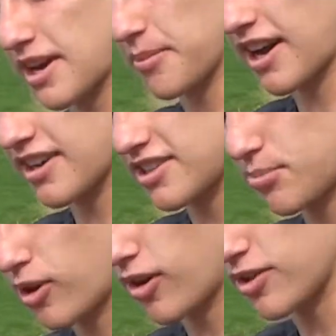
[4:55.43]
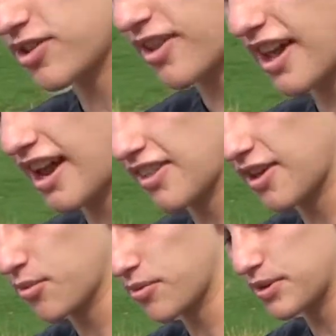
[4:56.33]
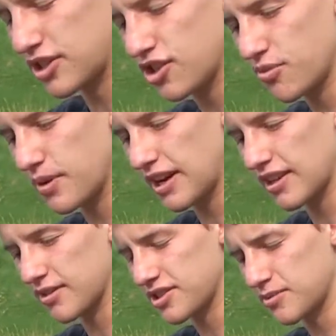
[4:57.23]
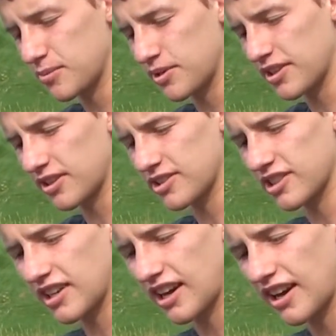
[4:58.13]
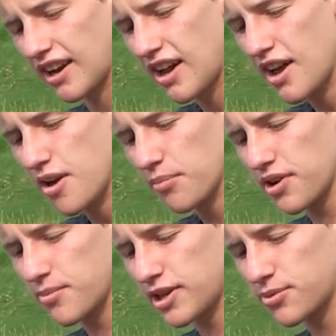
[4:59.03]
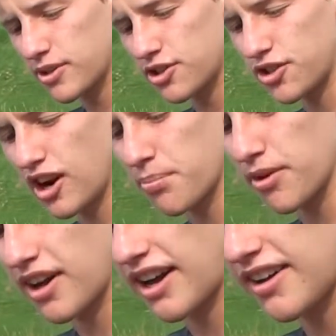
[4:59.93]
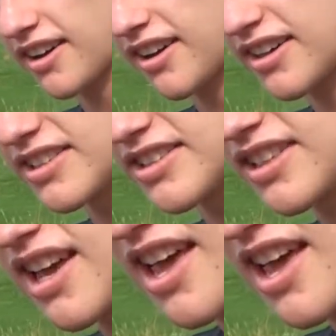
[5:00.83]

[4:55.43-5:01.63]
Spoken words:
them kind of small so that they wouldn't be too big, they'd still be pretty close to the line. pretty much what a dropper knot does